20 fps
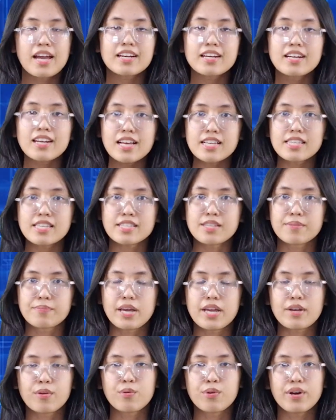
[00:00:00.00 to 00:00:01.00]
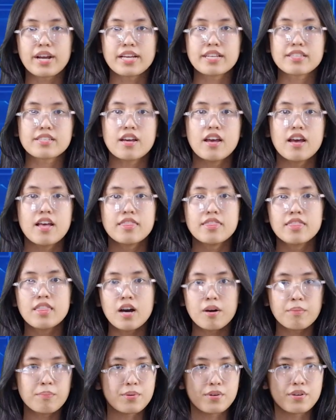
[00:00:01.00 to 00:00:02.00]
classism can create
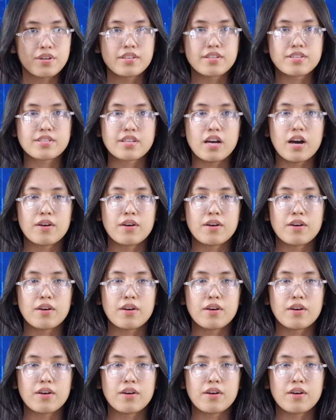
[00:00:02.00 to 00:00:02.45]
numbers